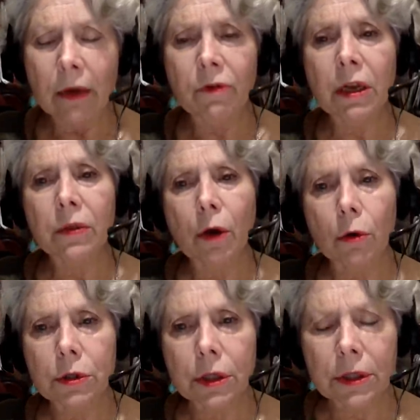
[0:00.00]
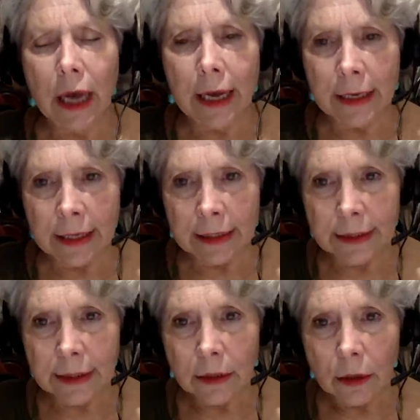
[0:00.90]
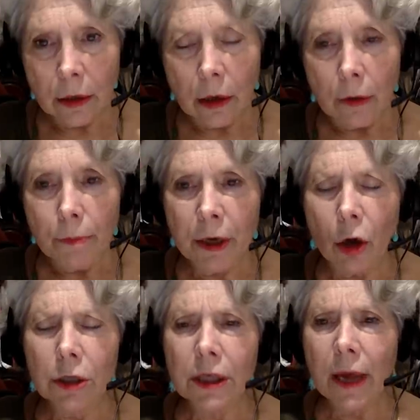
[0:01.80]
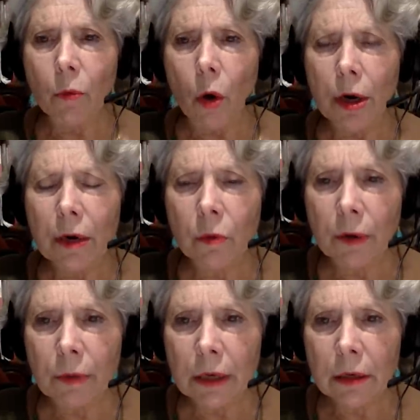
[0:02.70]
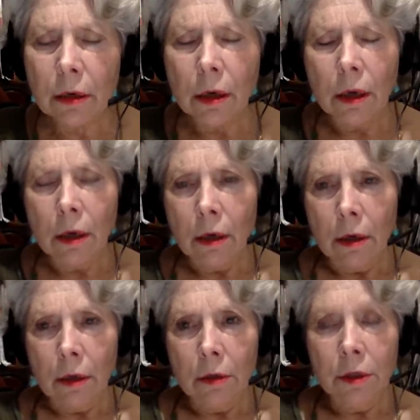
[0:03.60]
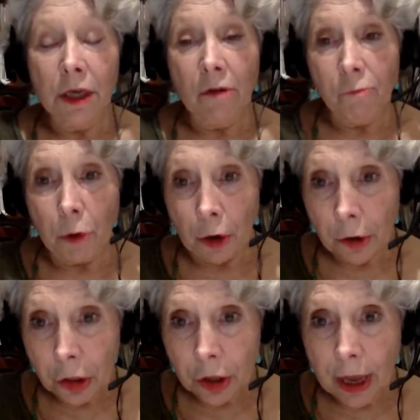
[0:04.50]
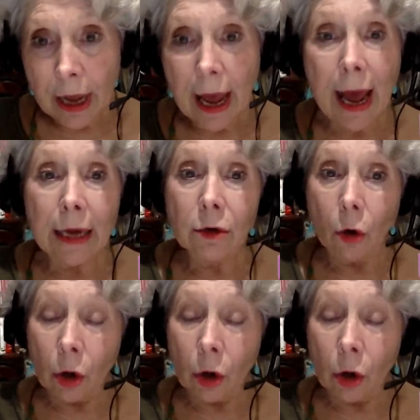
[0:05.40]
even in those societies, because they wanted women to give birth and